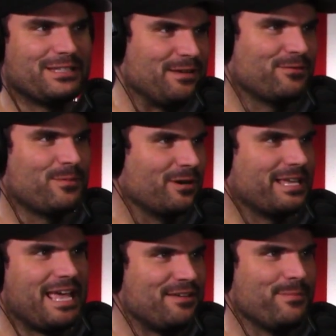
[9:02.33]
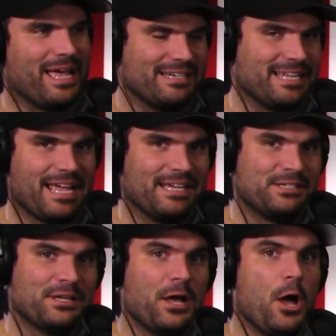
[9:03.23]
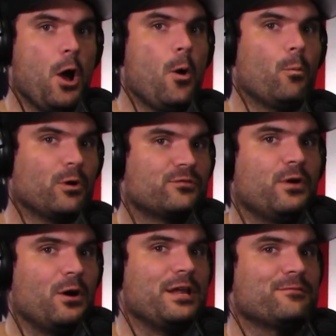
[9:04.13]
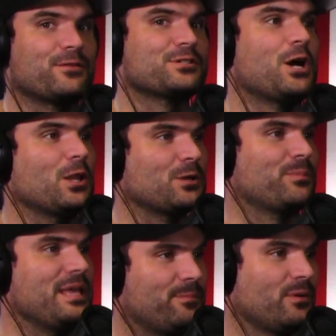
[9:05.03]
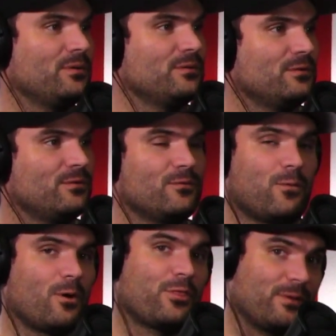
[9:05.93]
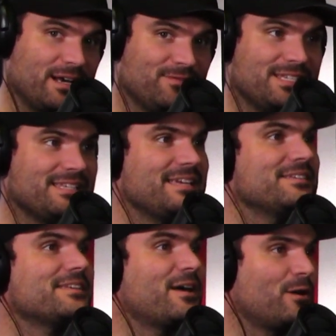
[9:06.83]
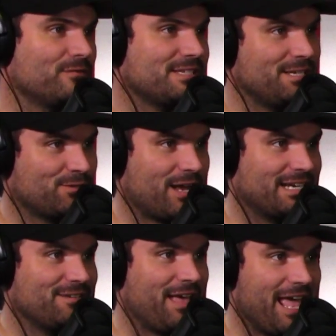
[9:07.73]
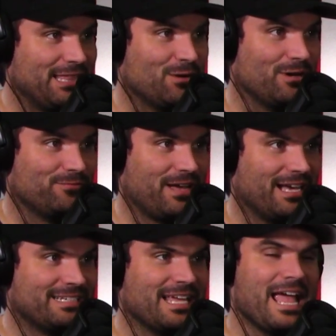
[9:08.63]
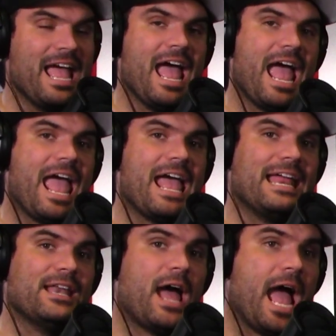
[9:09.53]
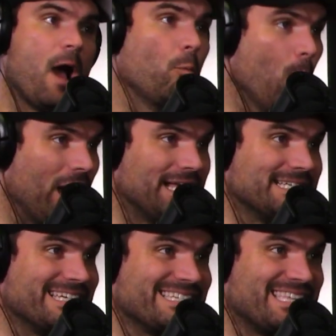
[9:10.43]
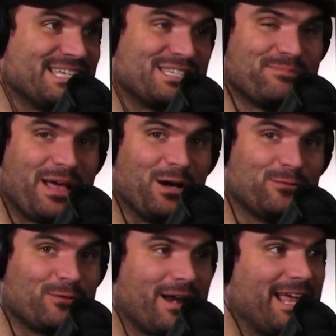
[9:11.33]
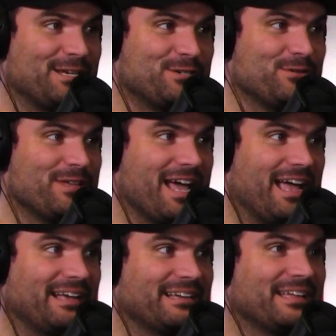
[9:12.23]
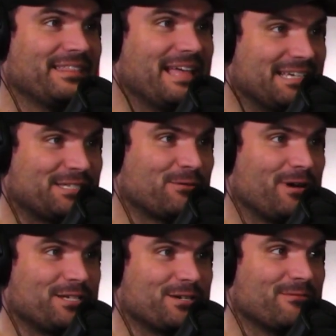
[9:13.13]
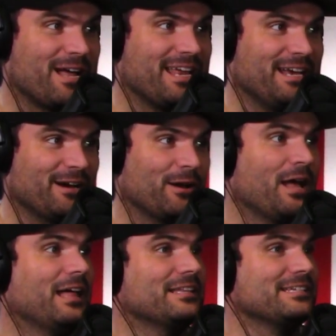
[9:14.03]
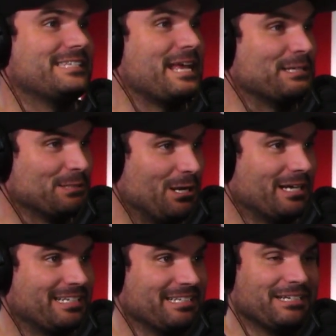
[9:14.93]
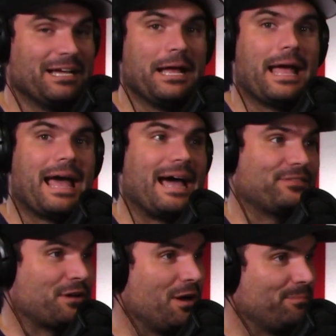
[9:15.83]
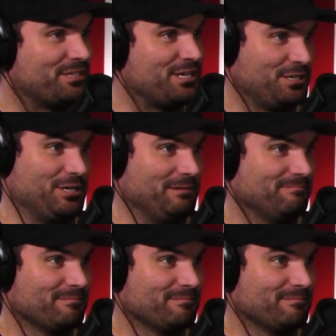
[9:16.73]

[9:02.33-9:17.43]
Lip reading: from our caveman days, we're voting for taller people for threat of disease and obviously attractive halo effect. And what does this spell for Andrew Yang? That's the question right here. Let's take a look at the competition.